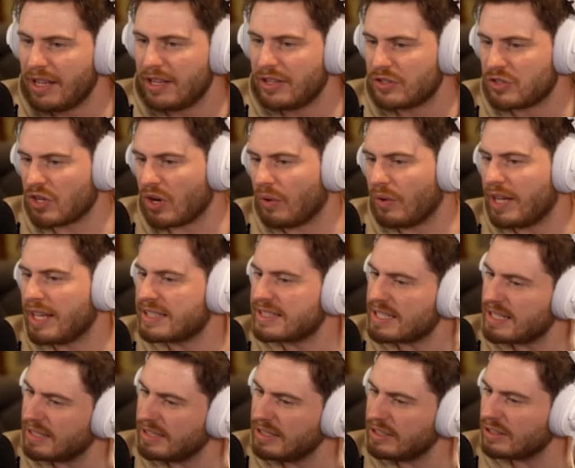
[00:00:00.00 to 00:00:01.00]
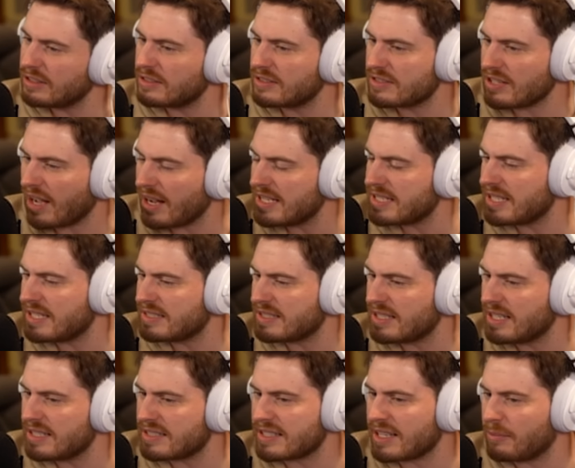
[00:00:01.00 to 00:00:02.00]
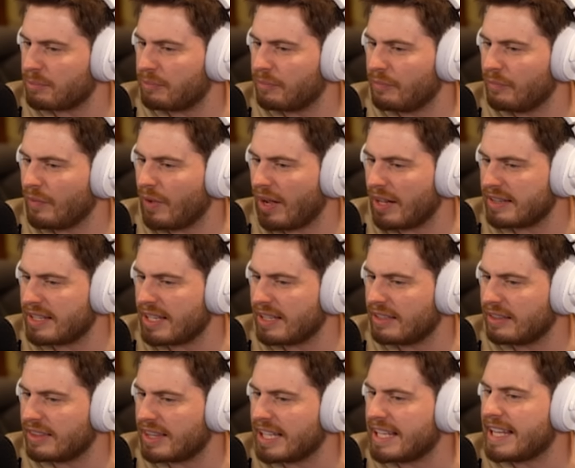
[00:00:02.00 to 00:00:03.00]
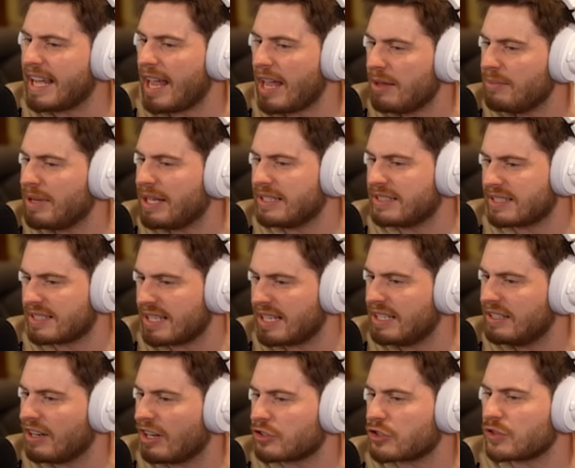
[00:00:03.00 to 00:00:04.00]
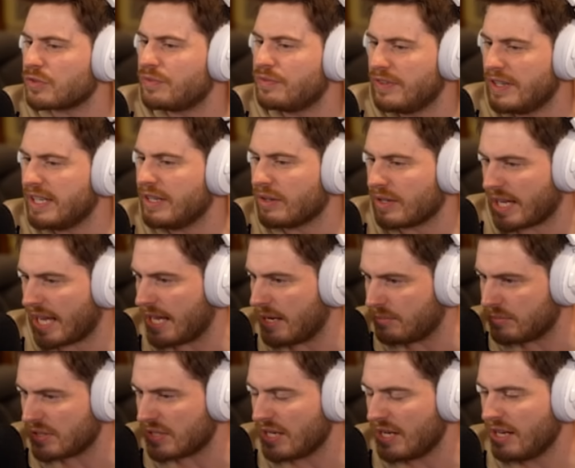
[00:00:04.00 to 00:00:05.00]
So, it's a little ties into this that I think the gaming scene, not just video games,